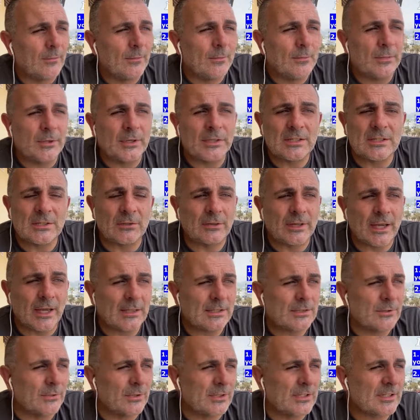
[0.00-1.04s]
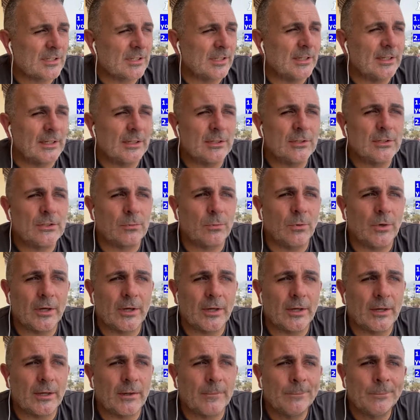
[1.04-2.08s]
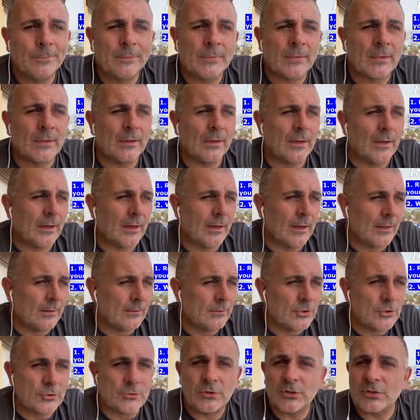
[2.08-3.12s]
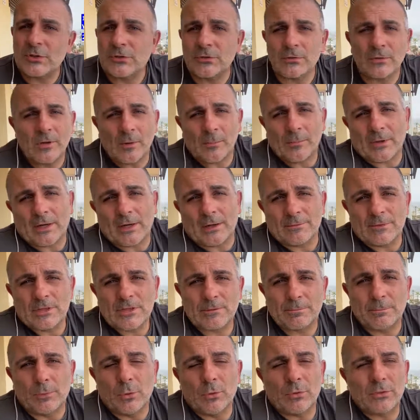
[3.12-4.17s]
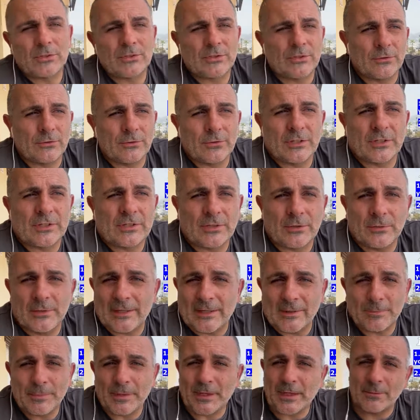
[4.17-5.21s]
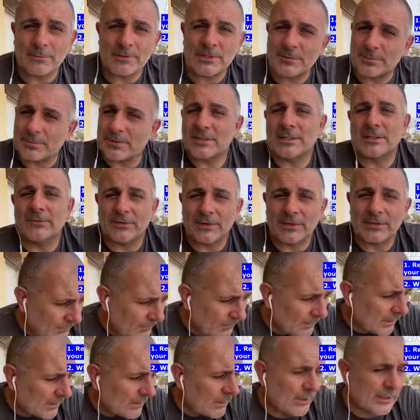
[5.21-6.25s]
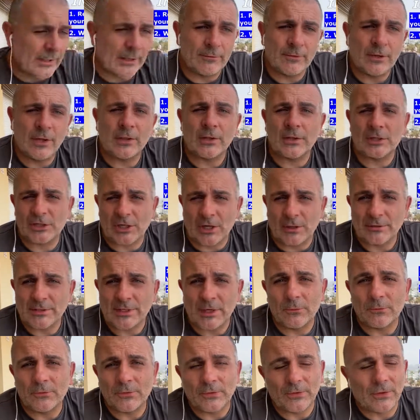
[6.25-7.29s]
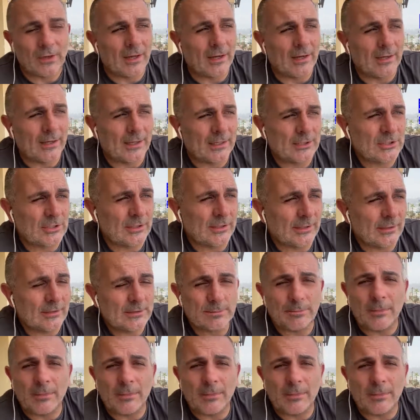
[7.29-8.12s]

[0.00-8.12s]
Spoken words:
Because they'll get to a stage where jiu-jitsu could become sports jiu-jitsu and it becomes specific. I've got to give another shout out for that, actually. It's